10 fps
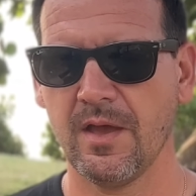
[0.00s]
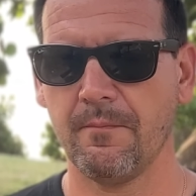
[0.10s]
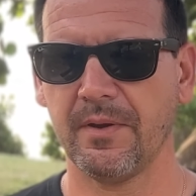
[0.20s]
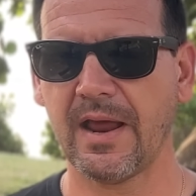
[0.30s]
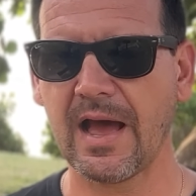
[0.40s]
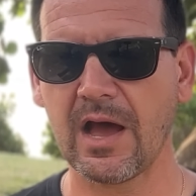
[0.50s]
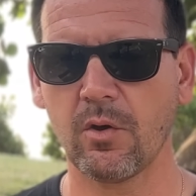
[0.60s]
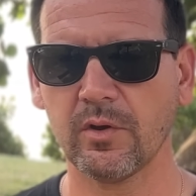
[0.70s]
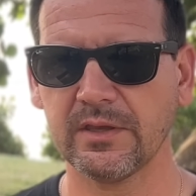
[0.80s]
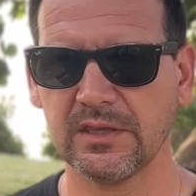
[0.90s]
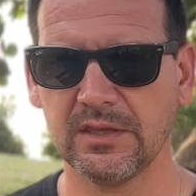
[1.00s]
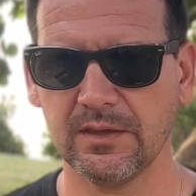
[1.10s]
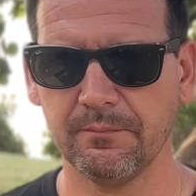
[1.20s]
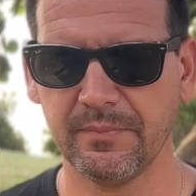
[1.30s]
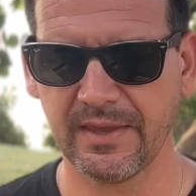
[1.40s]
but how he
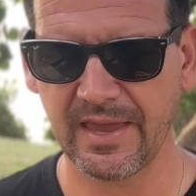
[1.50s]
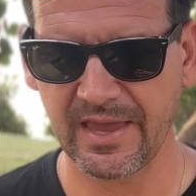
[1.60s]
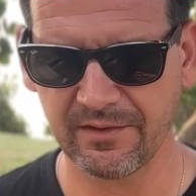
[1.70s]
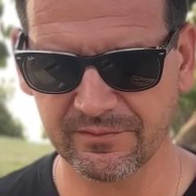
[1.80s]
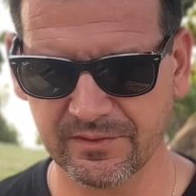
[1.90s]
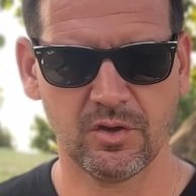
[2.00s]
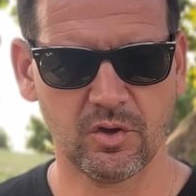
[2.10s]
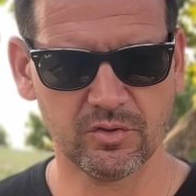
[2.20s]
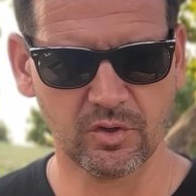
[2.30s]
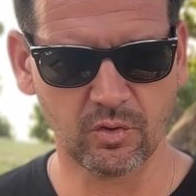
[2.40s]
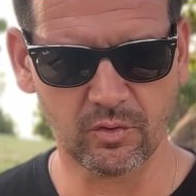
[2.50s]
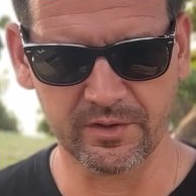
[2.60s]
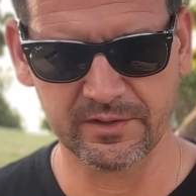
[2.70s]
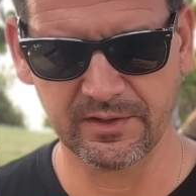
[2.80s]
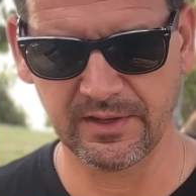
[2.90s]
behaved on the
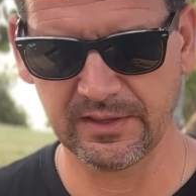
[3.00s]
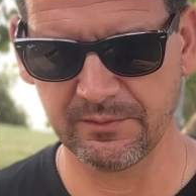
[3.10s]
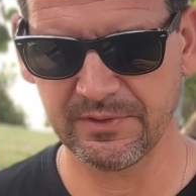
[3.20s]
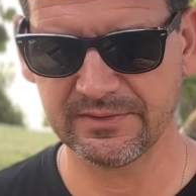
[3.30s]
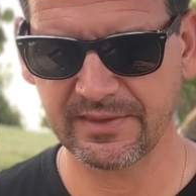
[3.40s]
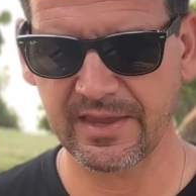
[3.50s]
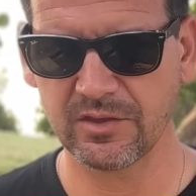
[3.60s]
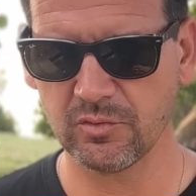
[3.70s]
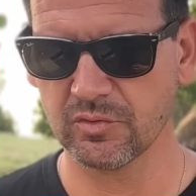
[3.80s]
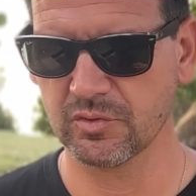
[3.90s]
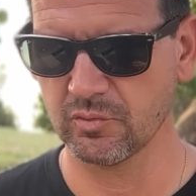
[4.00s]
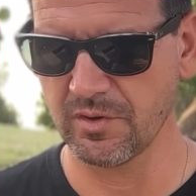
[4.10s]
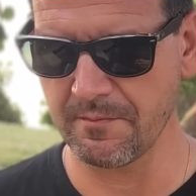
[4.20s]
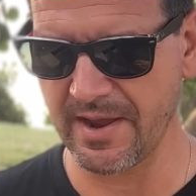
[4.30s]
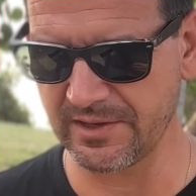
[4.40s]
court. And let me take you through the
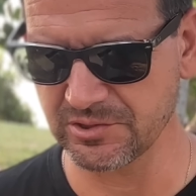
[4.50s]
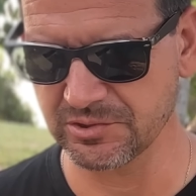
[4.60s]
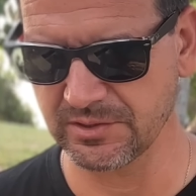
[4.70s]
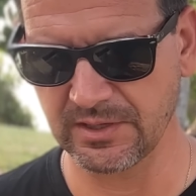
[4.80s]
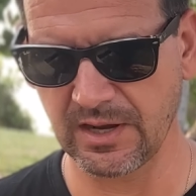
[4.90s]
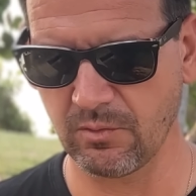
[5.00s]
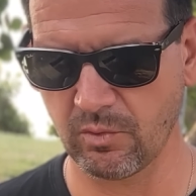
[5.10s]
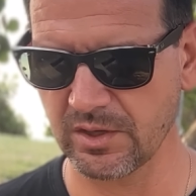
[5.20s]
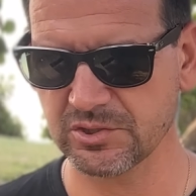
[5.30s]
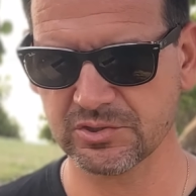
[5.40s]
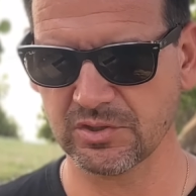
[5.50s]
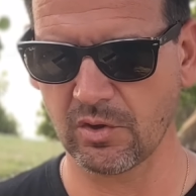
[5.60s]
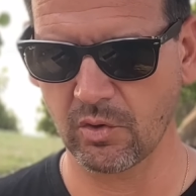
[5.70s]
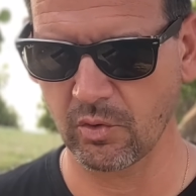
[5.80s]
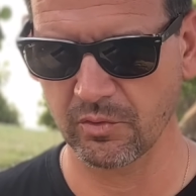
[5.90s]
match. And I watched the
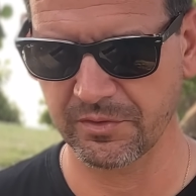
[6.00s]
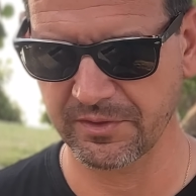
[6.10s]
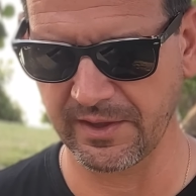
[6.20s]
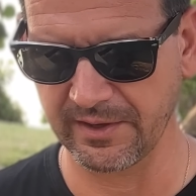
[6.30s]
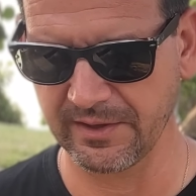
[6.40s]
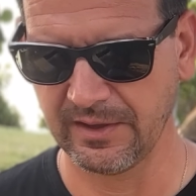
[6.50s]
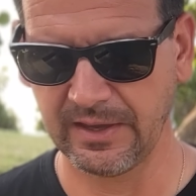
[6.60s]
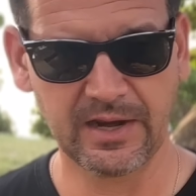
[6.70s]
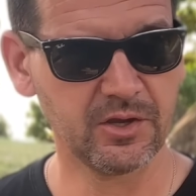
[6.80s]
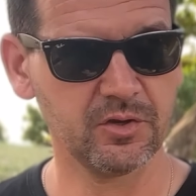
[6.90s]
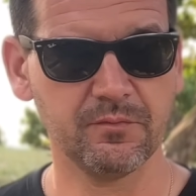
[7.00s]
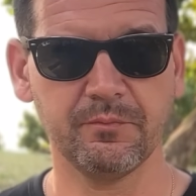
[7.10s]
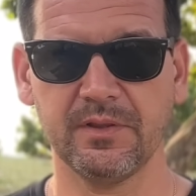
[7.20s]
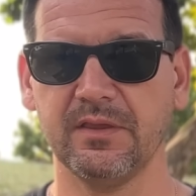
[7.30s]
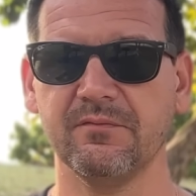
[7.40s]
whole thing and I couldn't
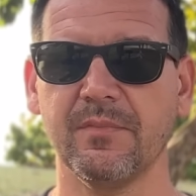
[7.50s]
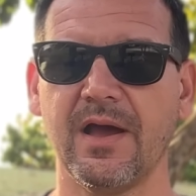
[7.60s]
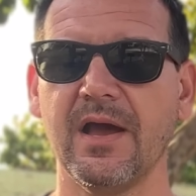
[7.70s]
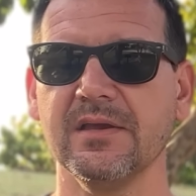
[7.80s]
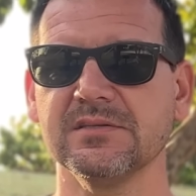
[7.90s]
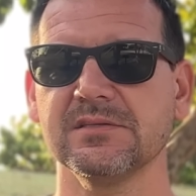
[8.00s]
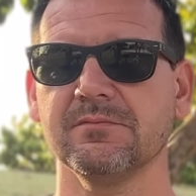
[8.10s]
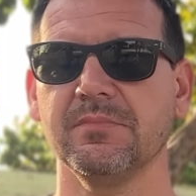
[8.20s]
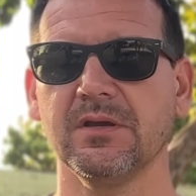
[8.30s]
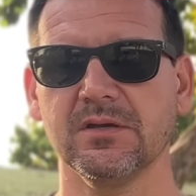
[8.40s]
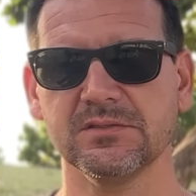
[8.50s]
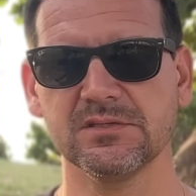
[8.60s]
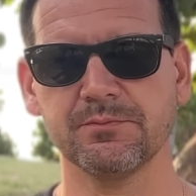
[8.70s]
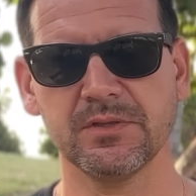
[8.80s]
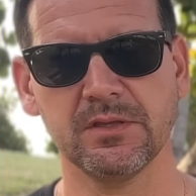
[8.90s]
believe my eyes because
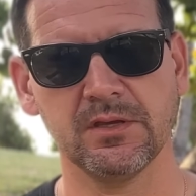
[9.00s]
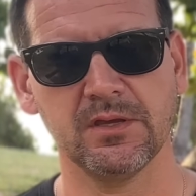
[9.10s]
it's been